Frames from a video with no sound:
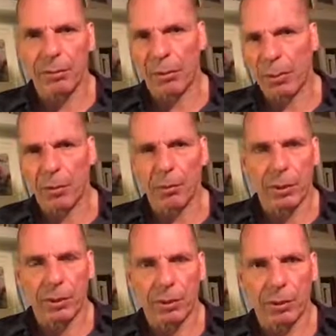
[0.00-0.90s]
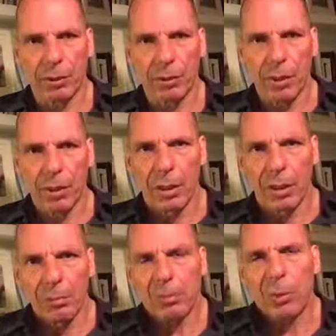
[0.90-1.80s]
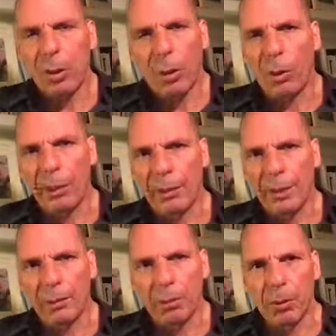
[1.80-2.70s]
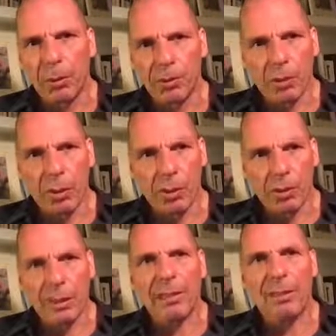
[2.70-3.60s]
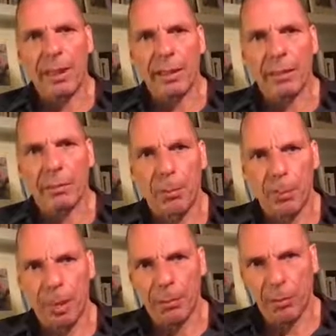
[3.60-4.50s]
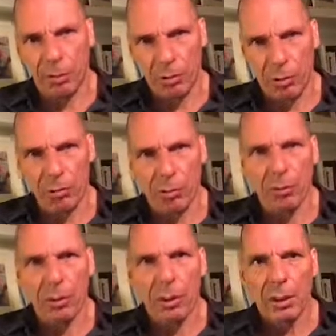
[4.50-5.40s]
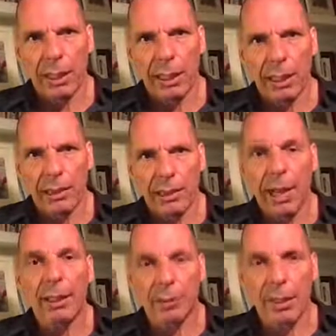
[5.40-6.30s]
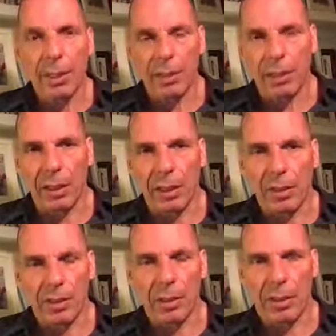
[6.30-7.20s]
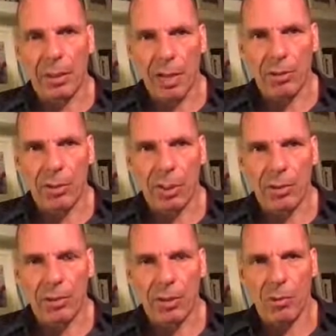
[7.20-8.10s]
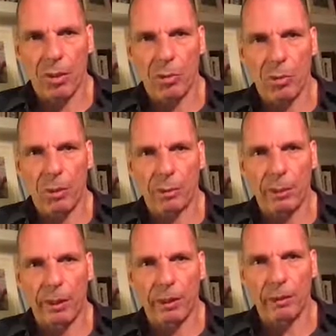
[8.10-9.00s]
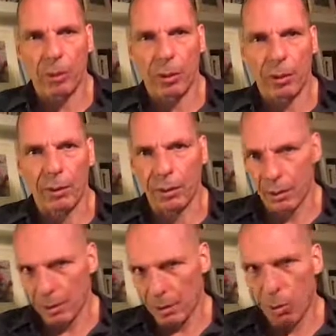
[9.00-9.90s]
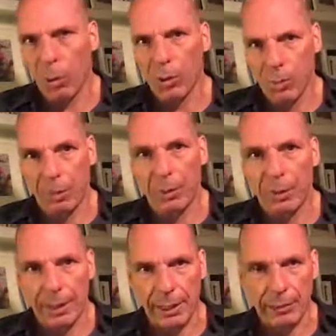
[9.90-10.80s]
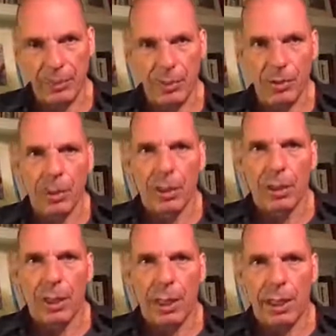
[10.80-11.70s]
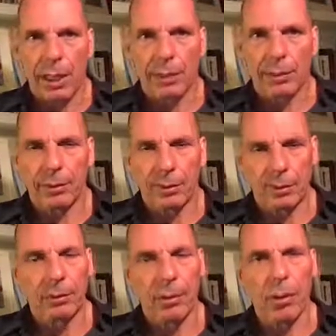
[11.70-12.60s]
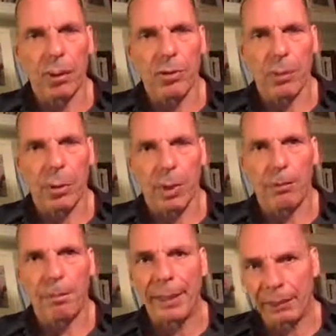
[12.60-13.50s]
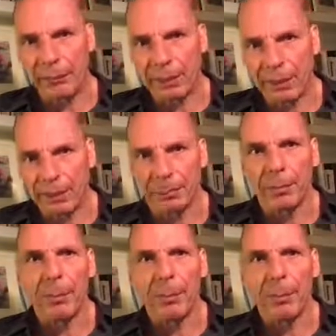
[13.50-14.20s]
the European Union, all it did was it strengthened people like Boris Johnson, and the right-wing exiteers, the nationalists, the ones who want to build taller walls between our countries, and the ones who are benefiting